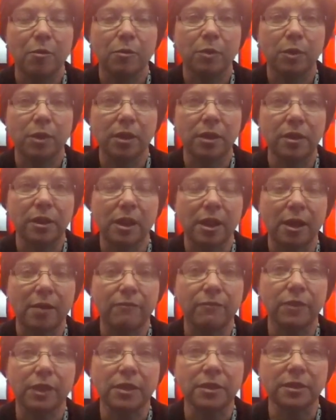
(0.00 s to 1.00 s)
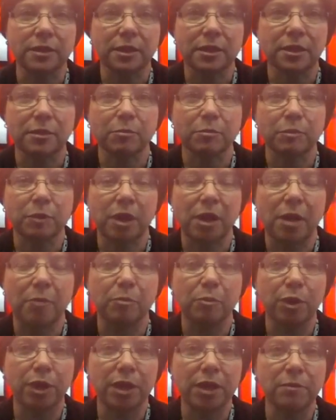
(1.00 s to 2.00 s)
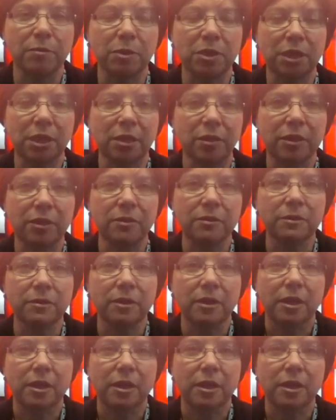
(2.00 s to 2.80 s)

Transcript: with fluxless braze material.